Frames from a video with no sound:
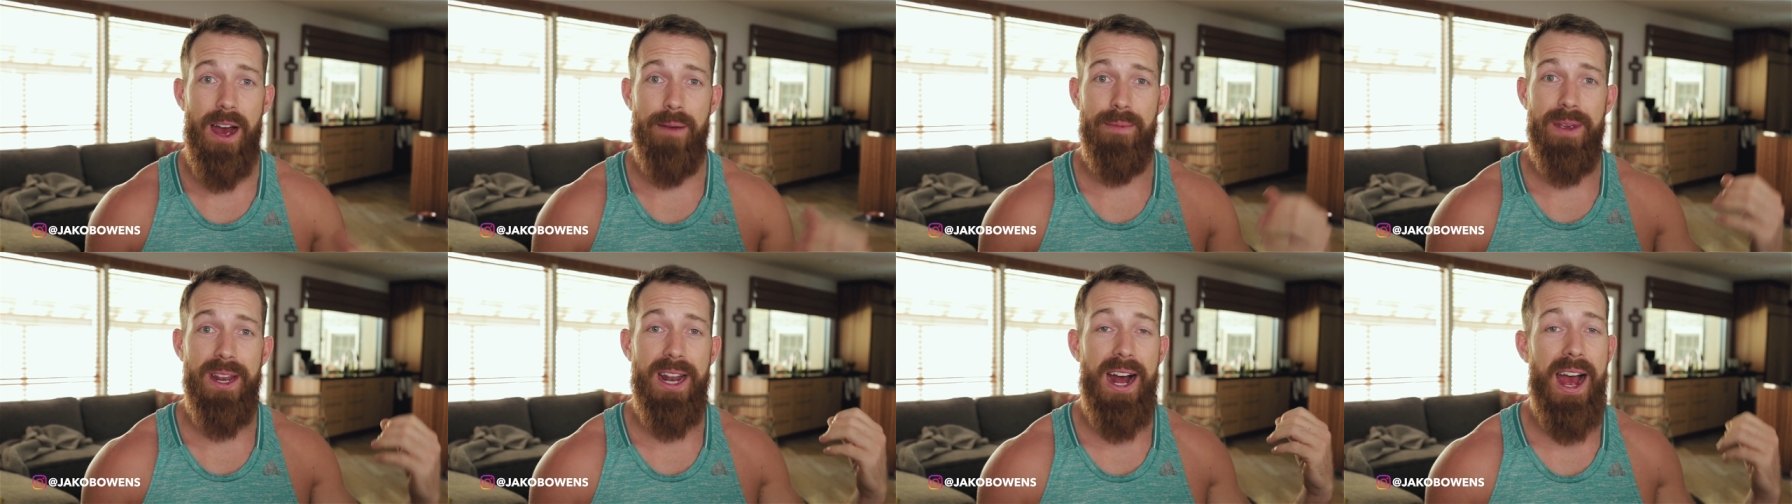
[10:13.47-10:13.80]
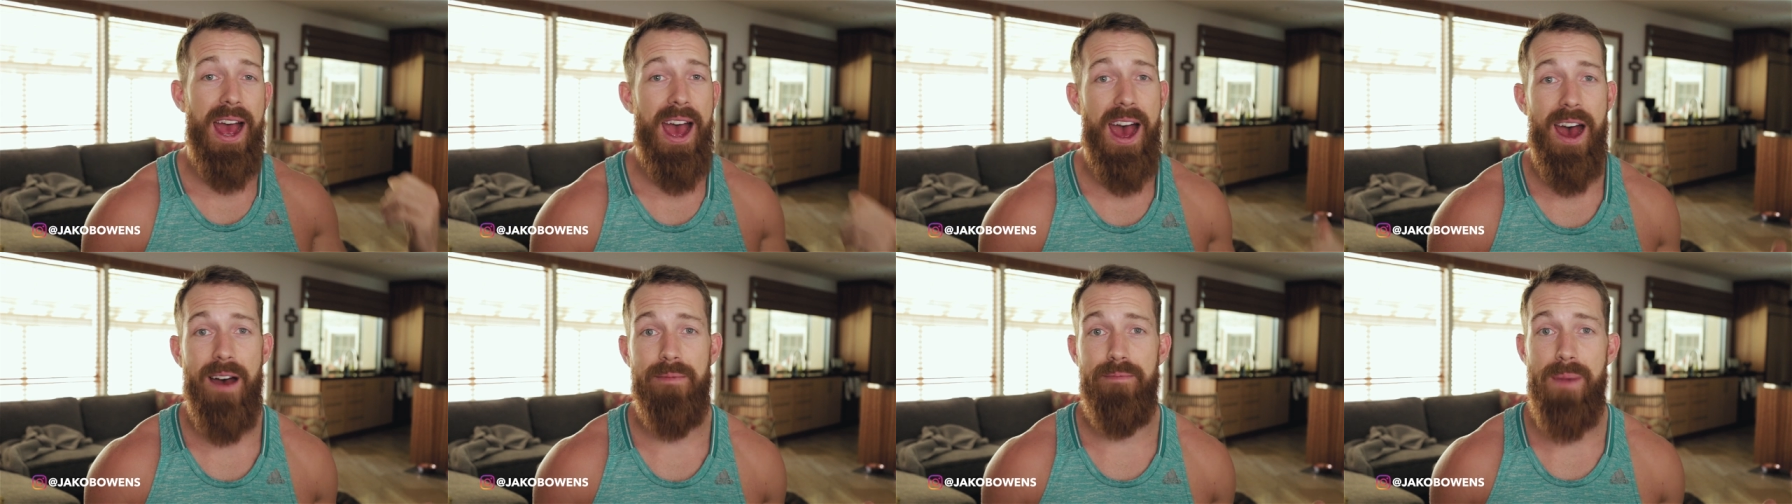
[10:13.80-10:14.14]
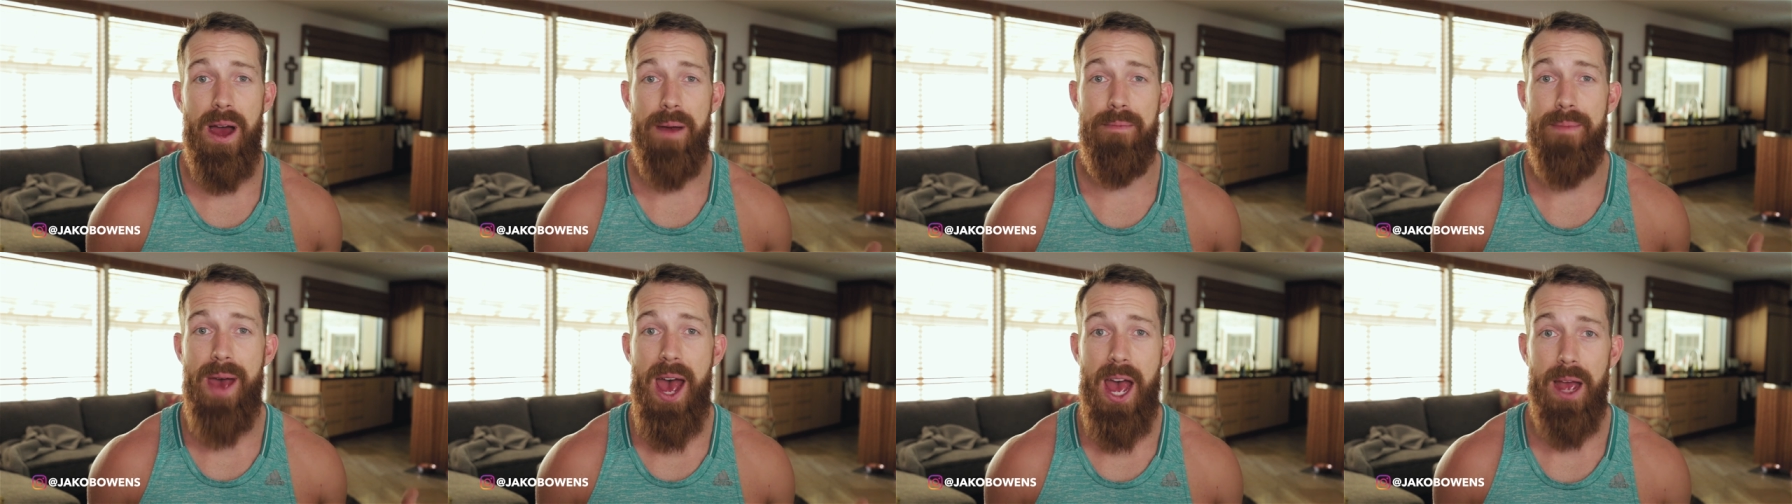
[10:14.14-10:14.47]
I mean, I have
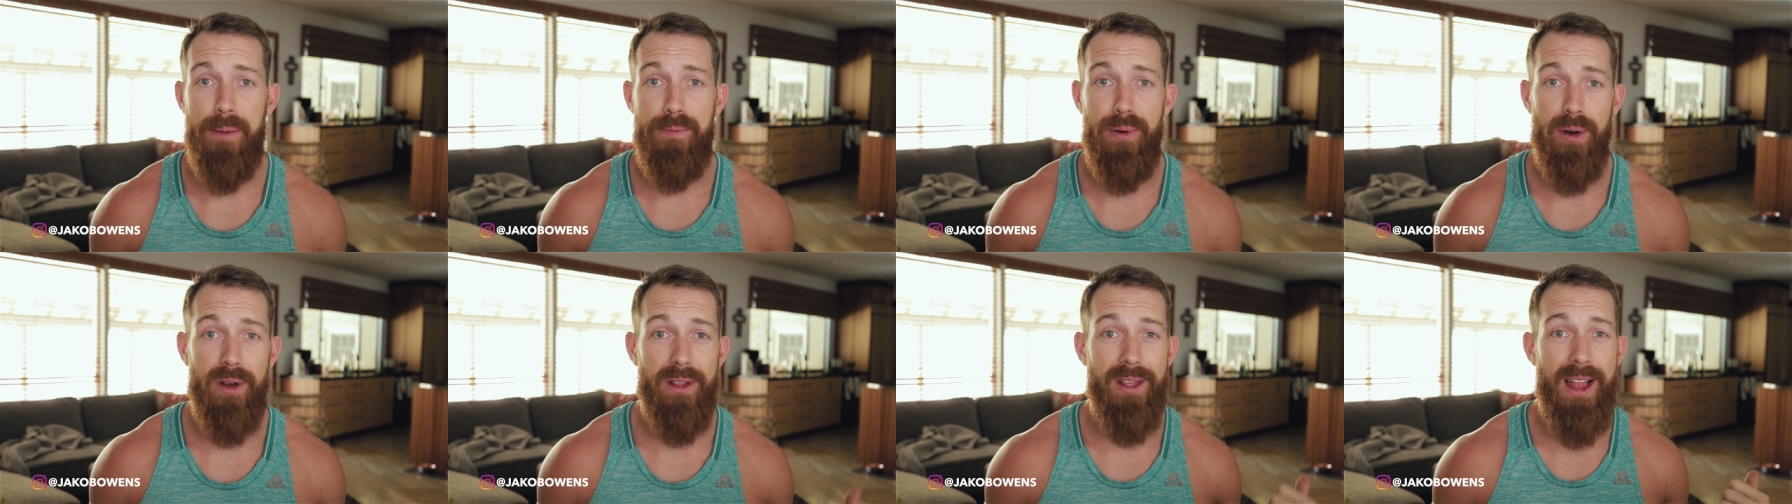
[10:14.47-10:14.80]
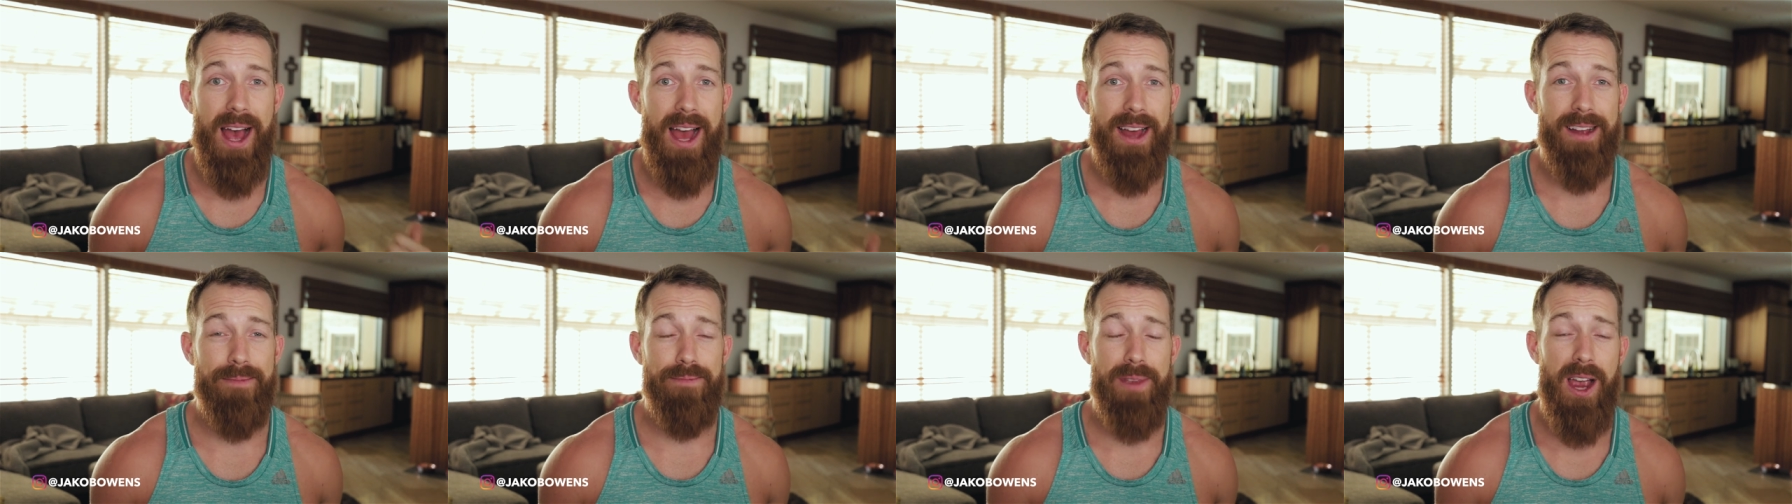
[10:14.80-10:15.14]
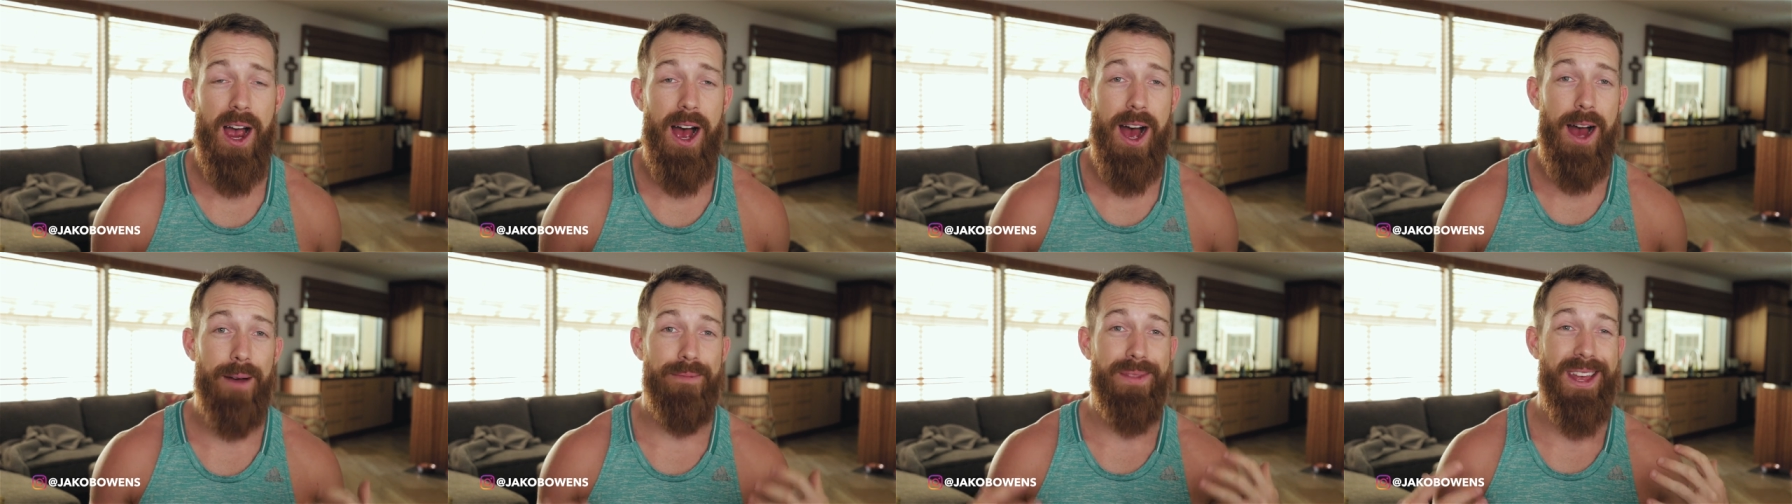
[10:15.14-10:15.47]
my MacBook
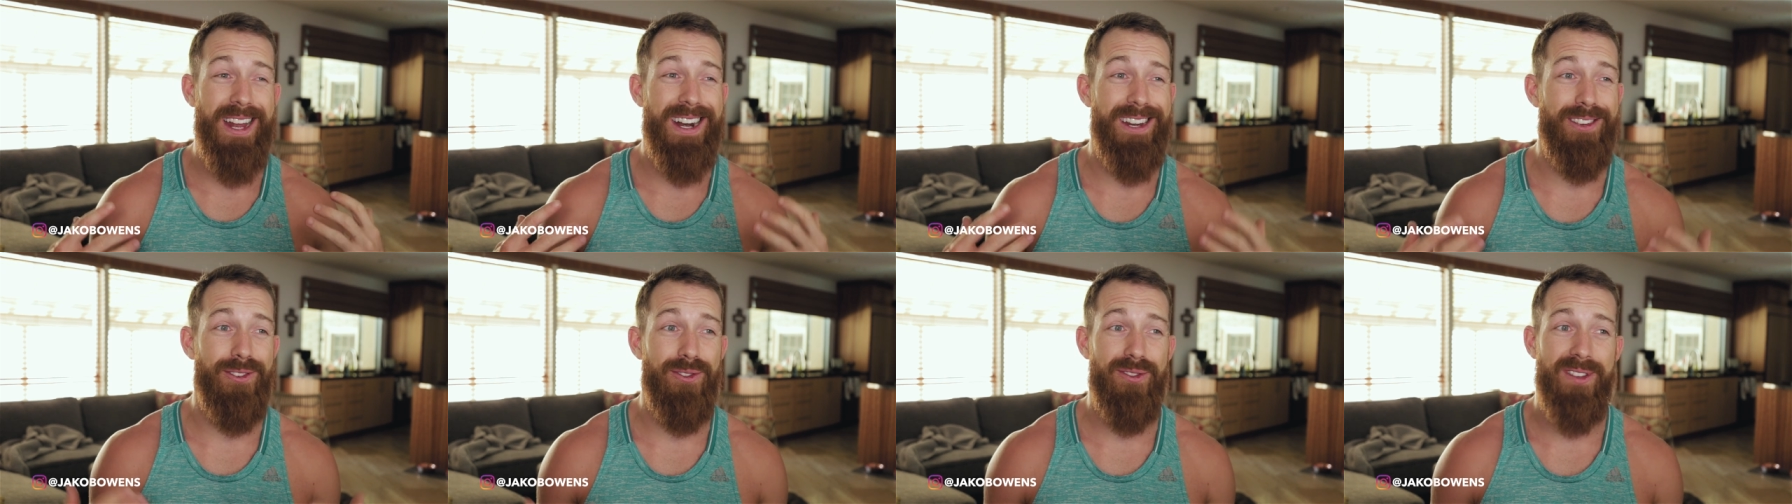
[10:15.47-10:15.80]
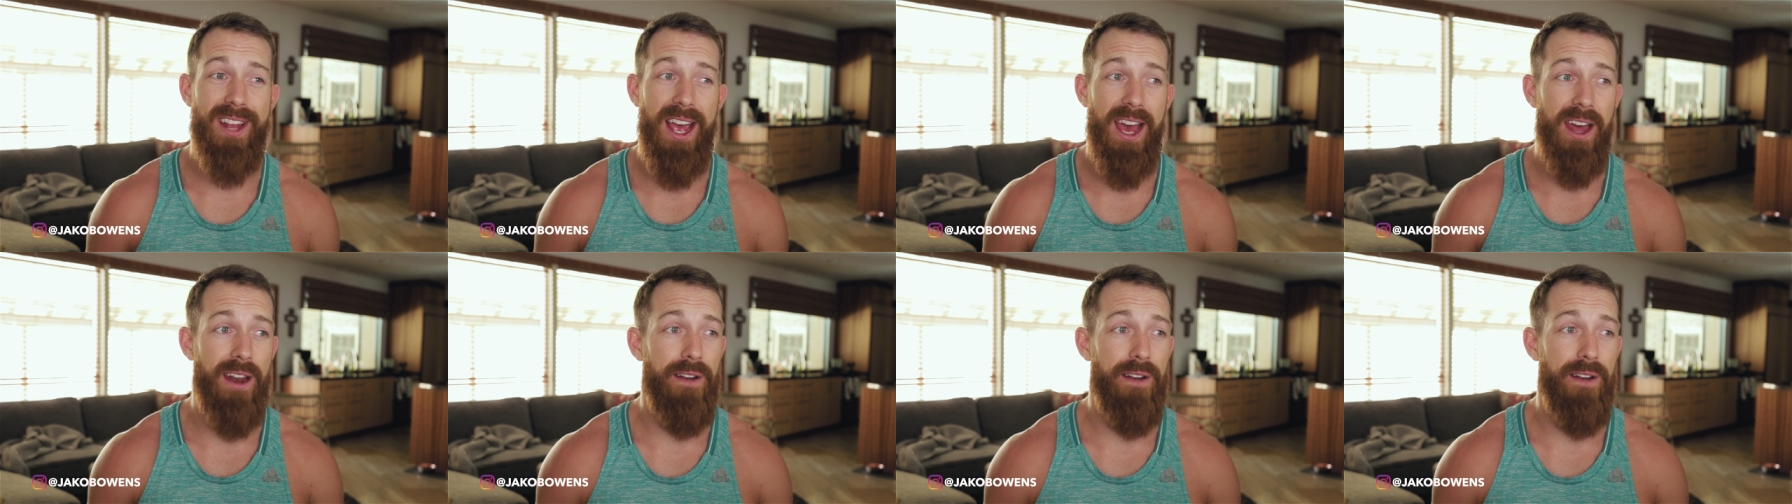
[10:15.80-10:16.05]
laptop that I use to